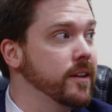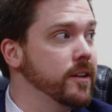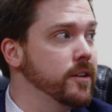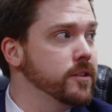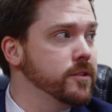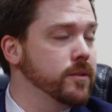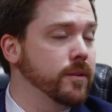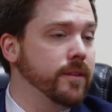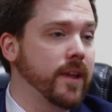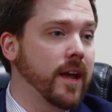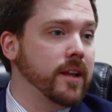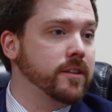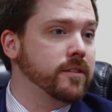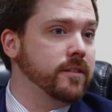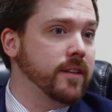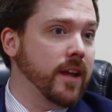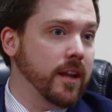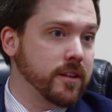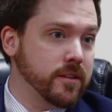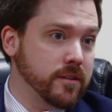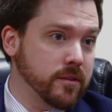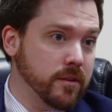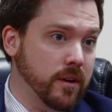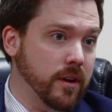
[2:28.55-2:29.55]
So
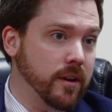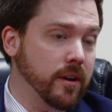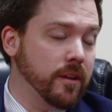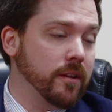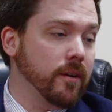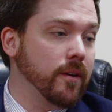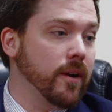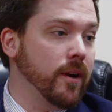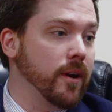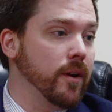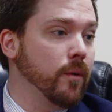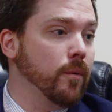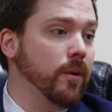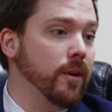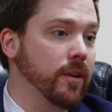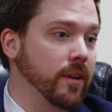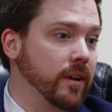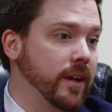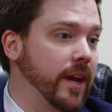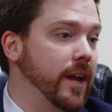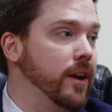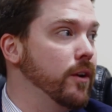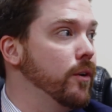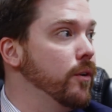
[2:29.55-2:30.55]
that's another area where the
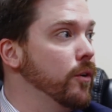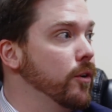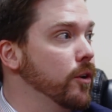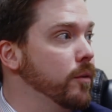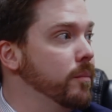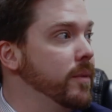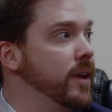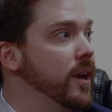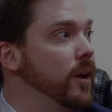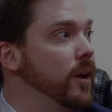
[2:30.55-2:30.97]
landowner could be